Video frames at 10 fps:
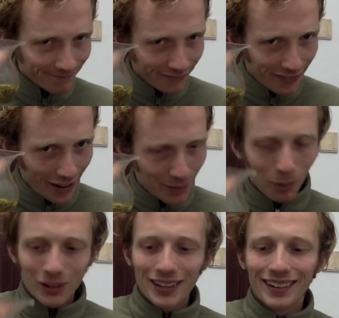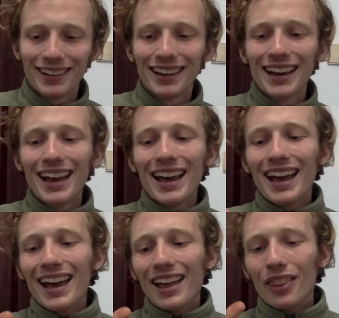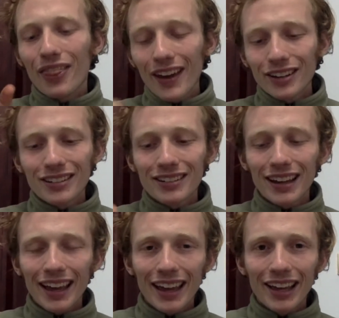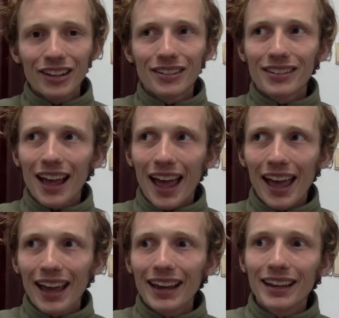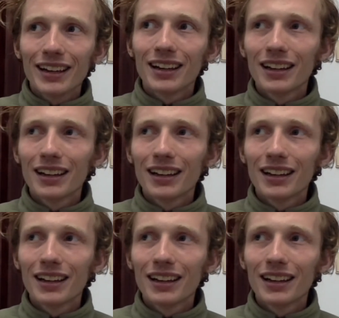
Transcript: very important. This is a